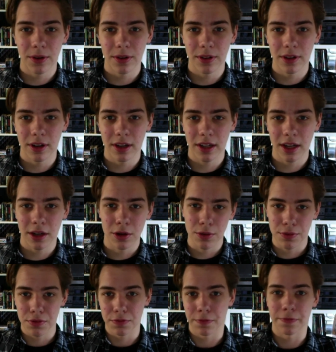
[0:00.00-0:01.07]
like, I go
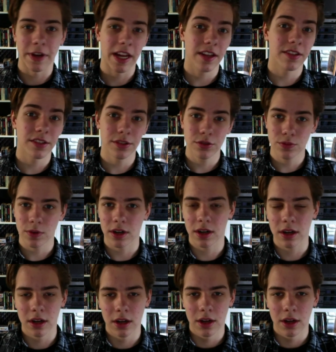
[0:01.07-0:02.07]
through phases where